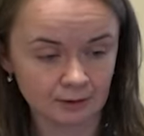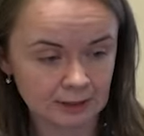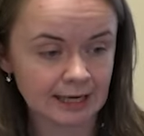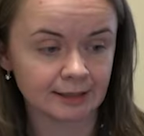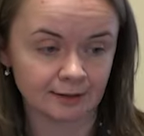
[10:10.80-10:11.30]

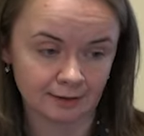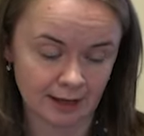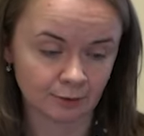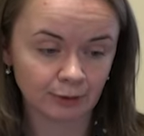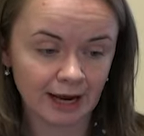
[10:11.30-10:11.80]
data
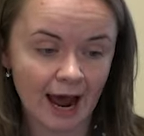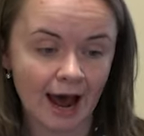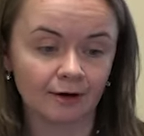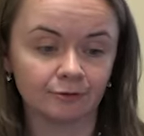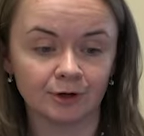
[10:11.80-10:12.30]
that we
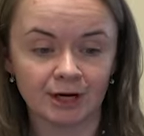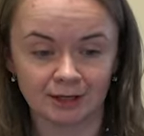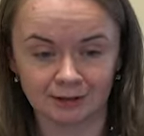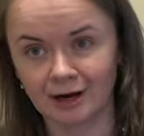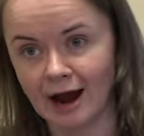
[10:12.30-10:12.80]
have
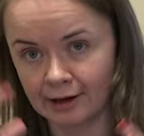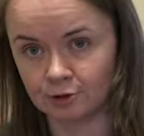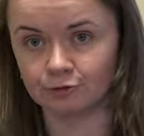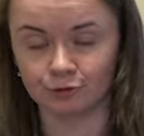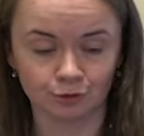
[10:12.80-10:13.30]
in
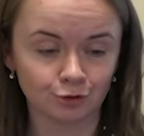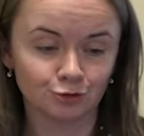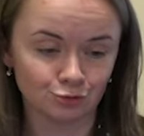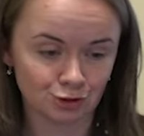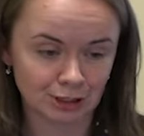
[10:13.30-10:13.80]
kind of a
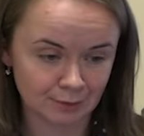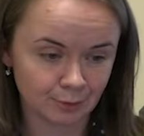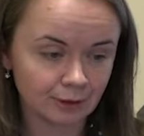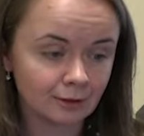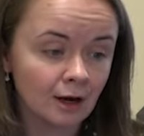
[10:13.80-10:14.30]
huge
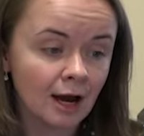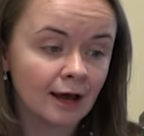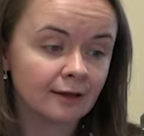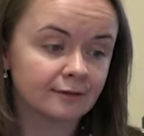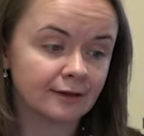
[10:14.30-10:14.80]
table,
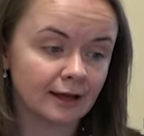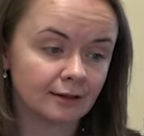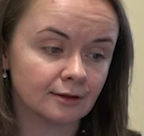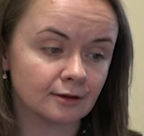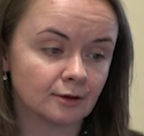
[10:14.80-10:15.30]

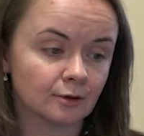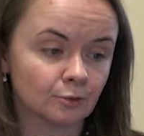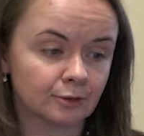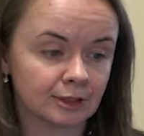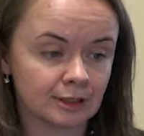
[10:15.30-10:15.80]
then
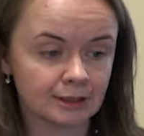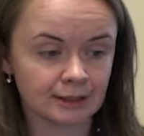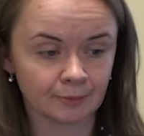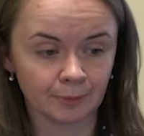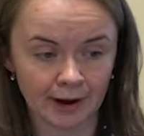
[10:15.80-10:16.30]
we need
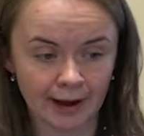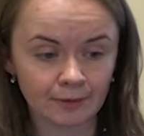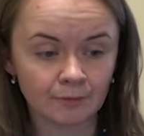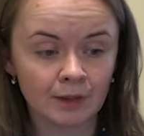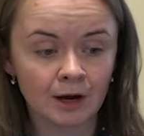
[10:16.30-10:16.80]
NumPy
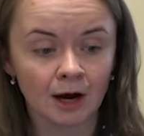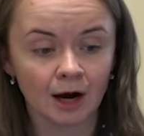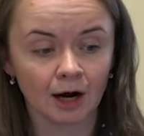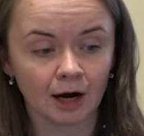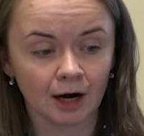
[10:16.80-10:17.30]

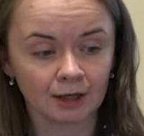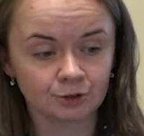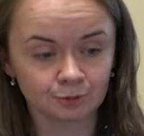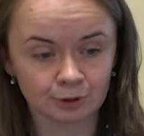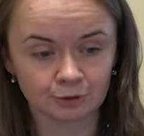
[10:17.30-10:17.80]

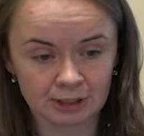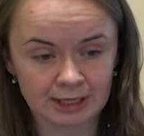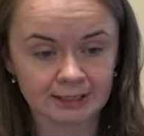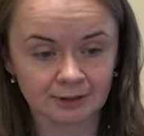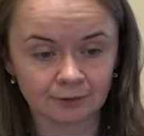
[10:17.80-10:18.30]
to
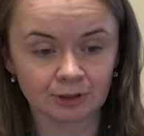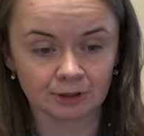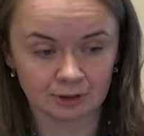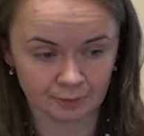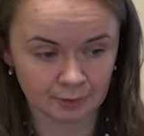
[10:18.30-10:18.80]
process
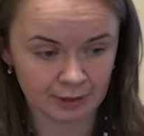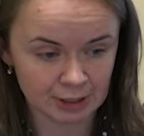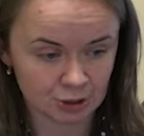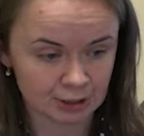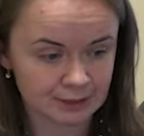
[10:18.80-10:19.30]
different
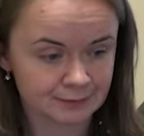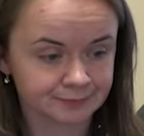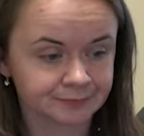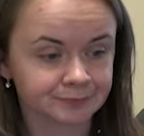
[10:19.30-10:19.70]
operations.